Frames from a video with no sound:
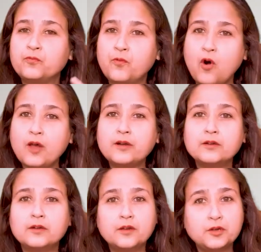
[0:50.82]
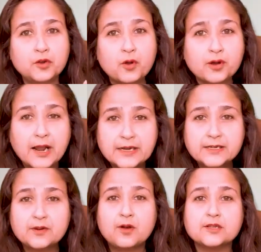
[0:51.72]
for your
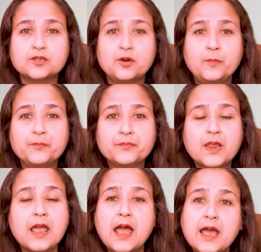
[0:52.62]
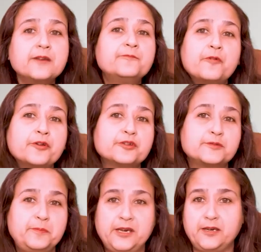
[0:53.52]
writing also and for your
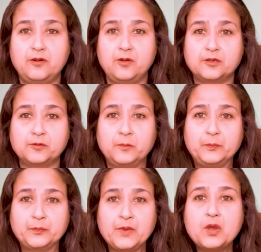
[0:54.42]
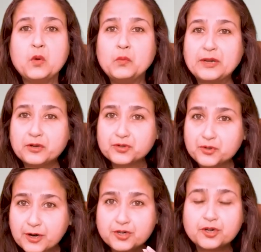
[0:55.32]
speaking also. When you
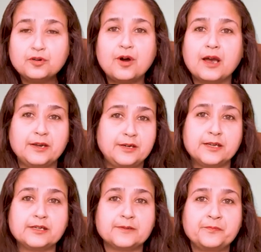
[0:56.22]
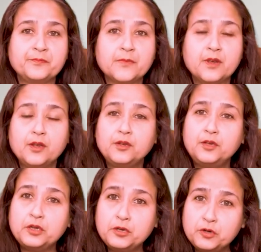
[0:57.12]
structure your ideas,
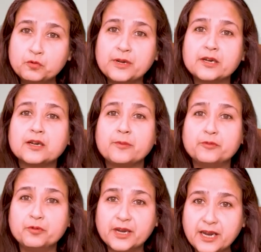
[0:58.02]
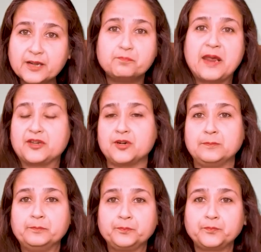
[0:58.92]
you can communicate
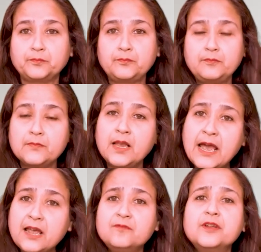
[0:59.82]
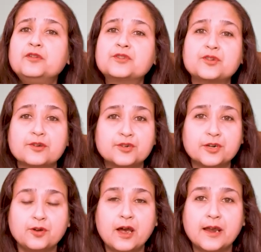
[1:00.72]
better. And when you are
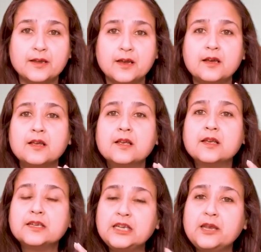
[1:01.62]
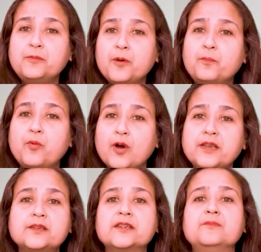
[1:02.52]
structuring your idea, keep your
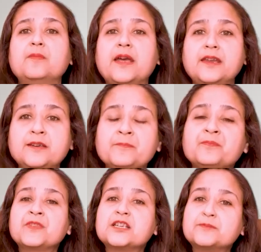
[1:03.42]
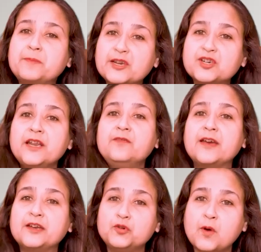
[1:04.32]
points in mind, especially
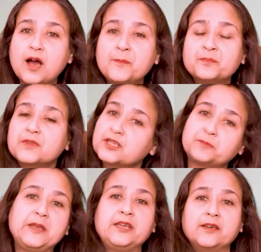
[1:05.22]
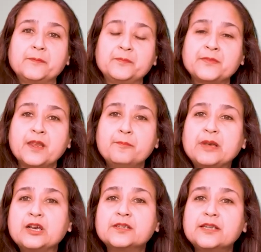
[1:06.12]
when you are speaking.
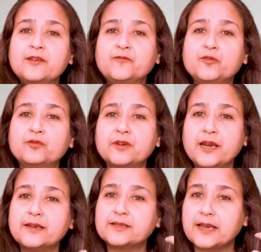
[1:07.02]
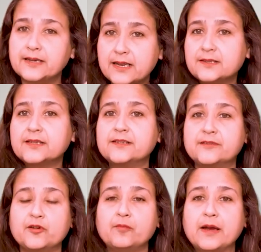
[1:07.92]
Because if you create sentences
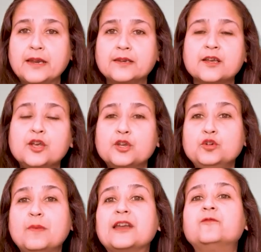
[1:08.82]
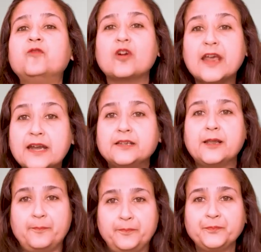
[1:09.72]
in your mind, you might forget
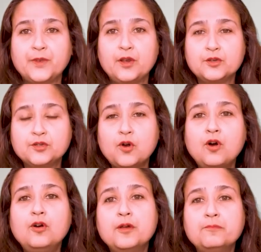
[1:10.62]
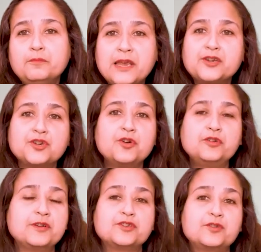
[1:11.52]
them. So make sure
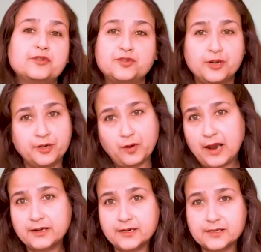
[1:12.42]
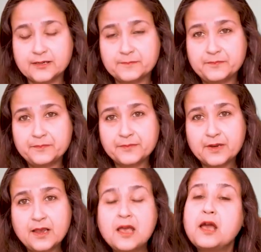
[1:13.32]
you are structuring your ideas.
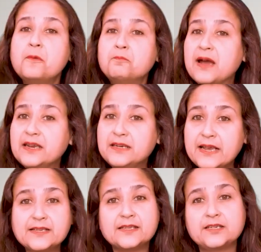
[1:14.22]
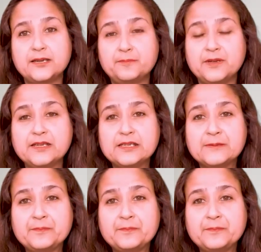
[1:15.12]
My next tip is